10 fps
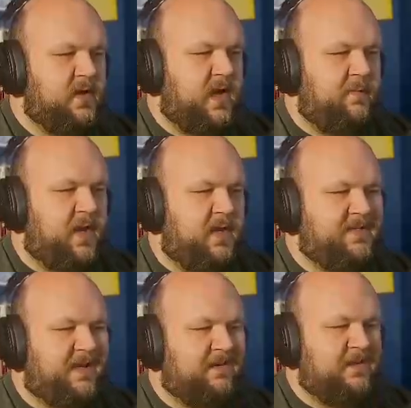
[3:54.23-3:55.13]
I'm not
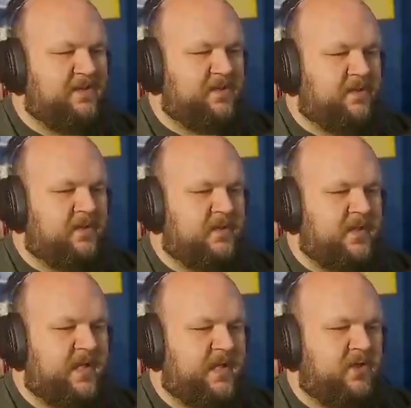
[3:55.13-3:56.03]
entirely certain
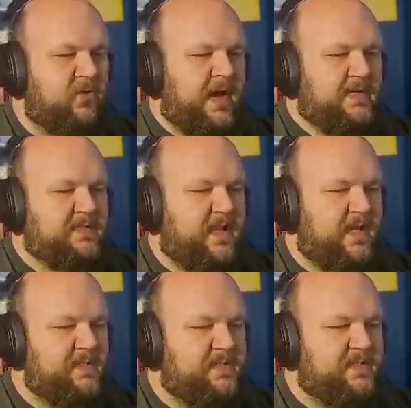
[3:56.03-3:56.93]
that
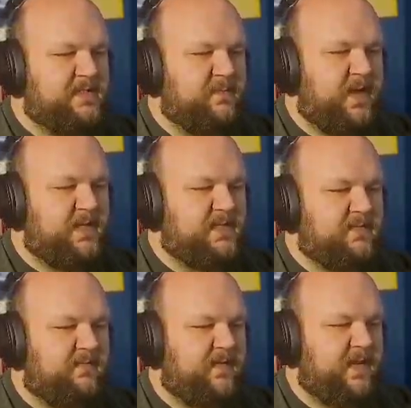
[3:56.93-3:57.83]
Grasslands is the best
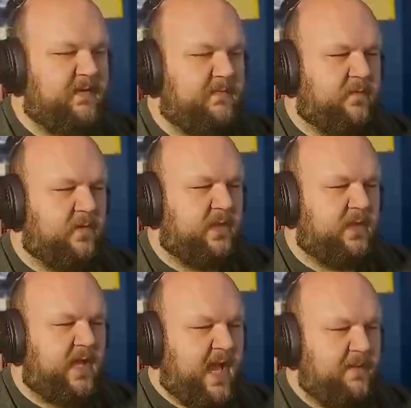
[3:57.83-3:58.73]
fit for
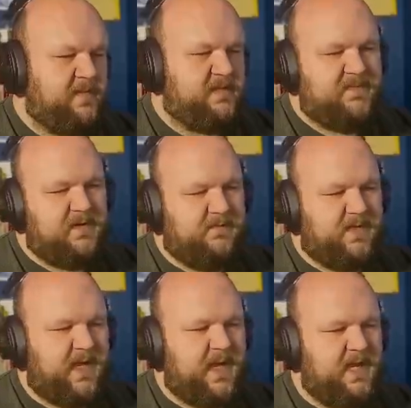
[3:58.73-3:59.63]
the atmosphere of the
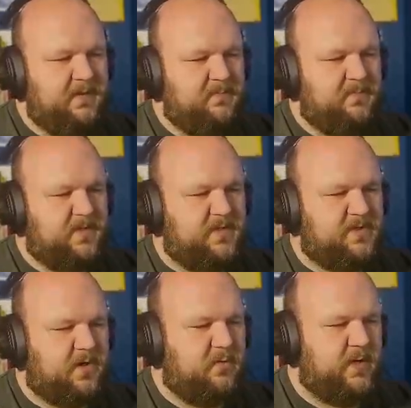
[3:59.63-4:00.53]
game to
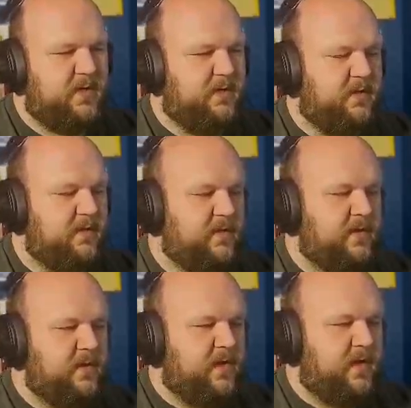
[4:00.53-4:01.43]
start with.
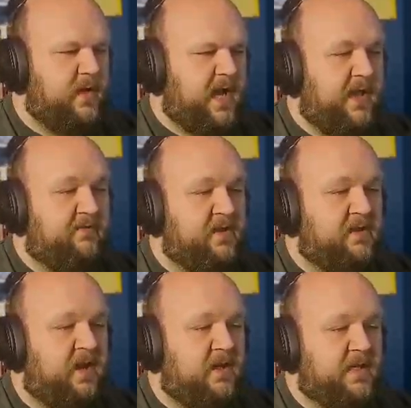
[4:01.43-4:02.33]
I haven't
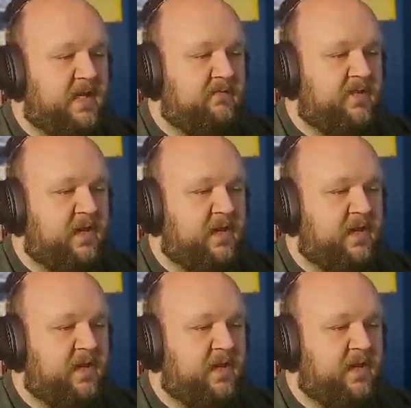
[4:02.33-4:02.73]
unlocked any of the